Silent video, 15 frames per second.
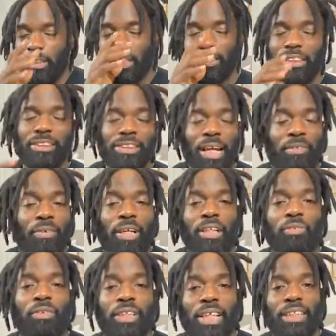This is
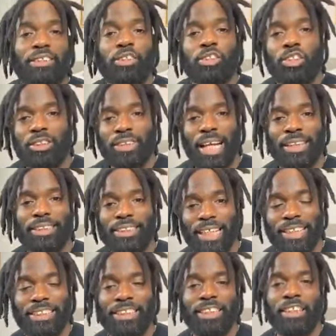directly related to your
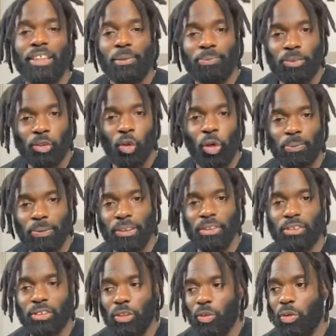digestion and
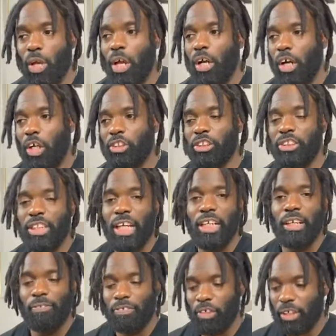absorption. So
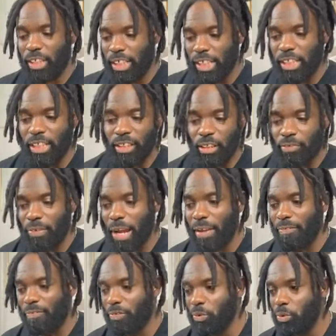understanding if you're eating the
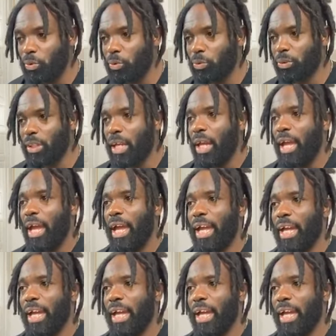right foods